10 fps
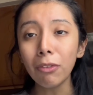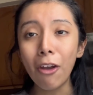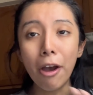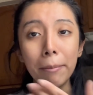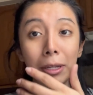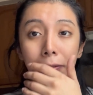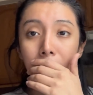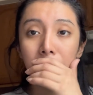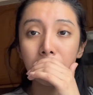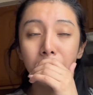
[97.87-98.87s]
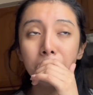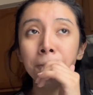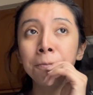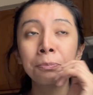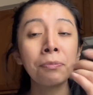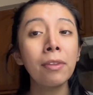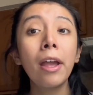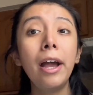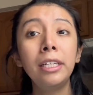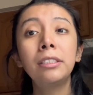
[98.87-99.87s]
On my feet too.
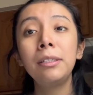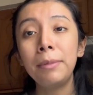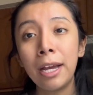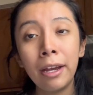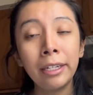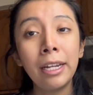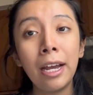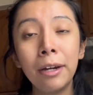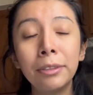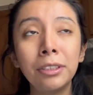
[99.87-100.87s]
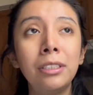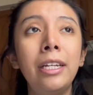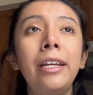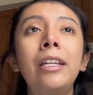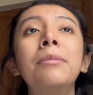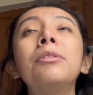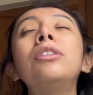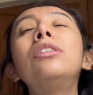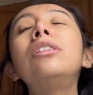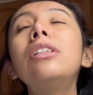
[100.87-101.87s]
I sleep 9 hours a day and I'm
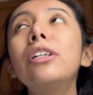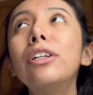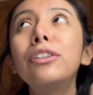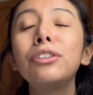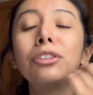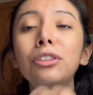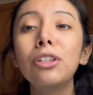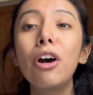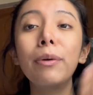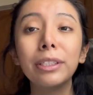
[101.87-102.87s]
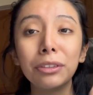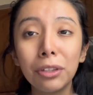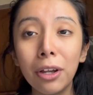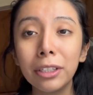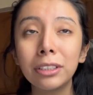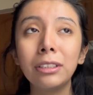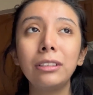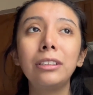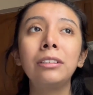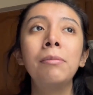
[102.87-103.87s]
still so
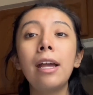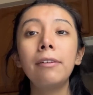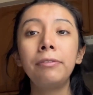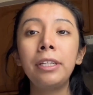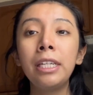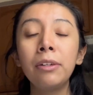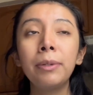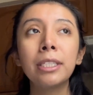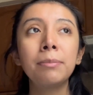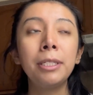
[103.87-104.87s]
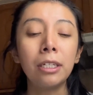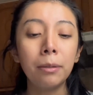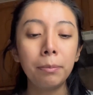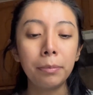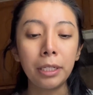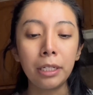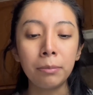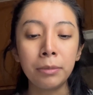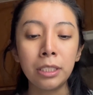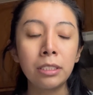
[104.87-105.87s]
exhausted. Caffeine, it wakes me up, but it
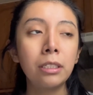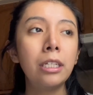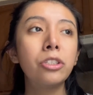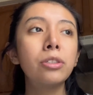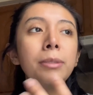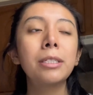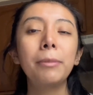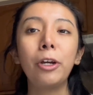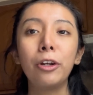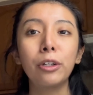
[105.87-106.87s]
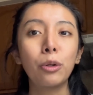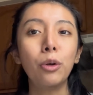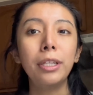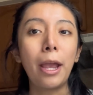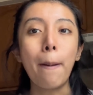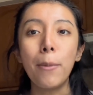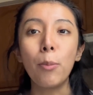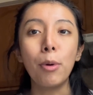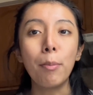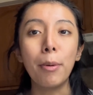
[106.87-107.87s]
just makes my heart go like boom,
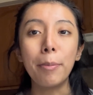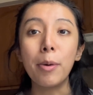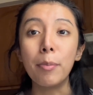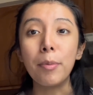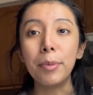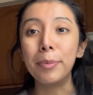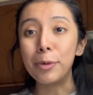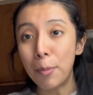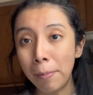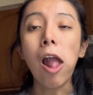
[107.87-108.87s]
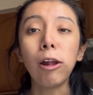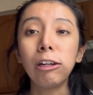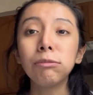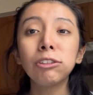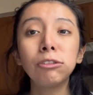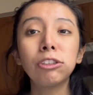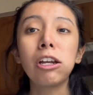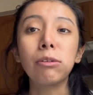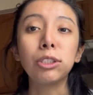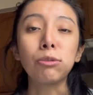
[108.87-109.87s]
boom, boom, boom, boom, boom, boom. I have to go check
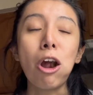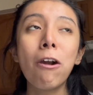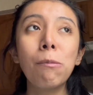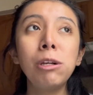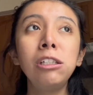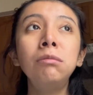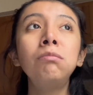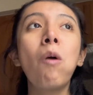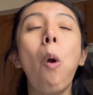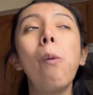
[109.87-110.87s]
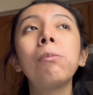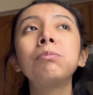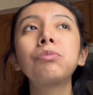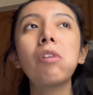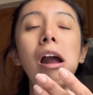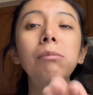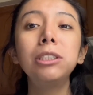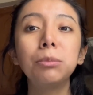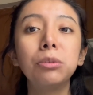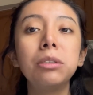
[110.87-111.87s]
what's wrong with me. I have my
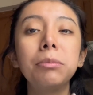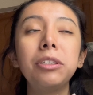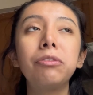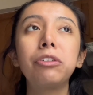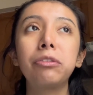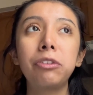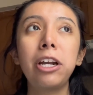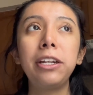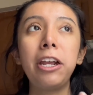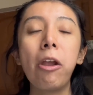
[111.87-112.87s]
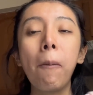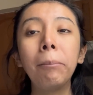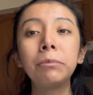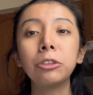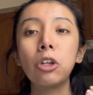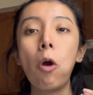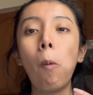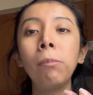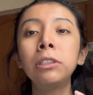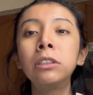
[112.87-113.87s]
appointment for Friday, so